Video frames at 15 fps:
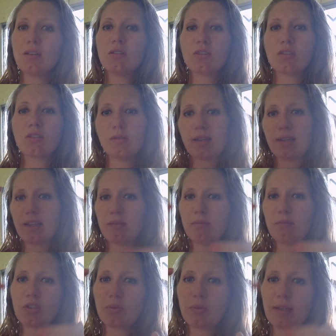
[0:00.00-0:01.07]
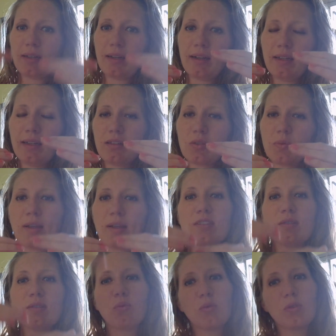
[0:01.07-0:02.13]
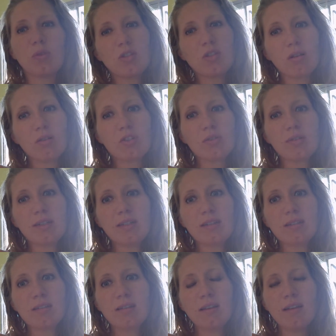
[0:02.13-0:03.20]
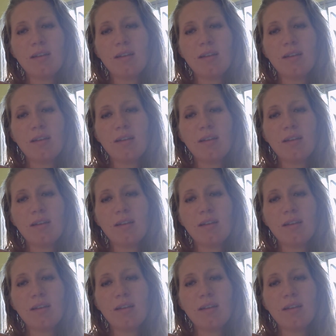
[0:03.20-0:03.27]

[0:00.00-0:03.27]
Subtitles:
So like in between height, because we have some really tall trees,